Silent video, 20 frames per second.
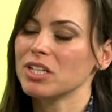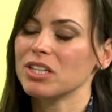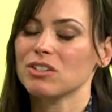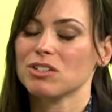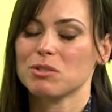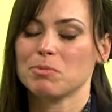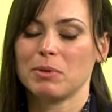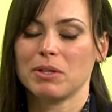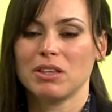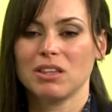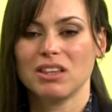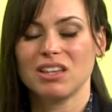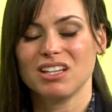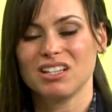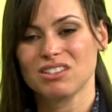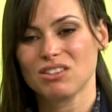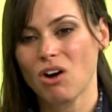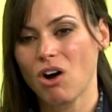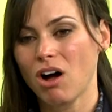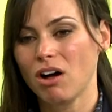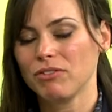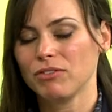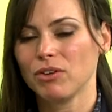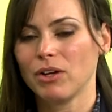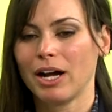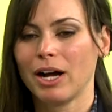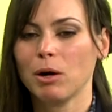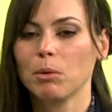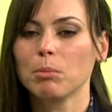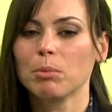There's been these awful
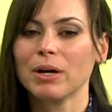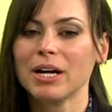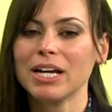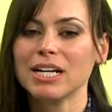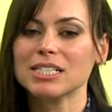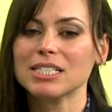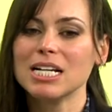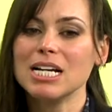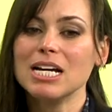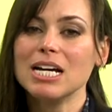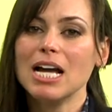outbreaks.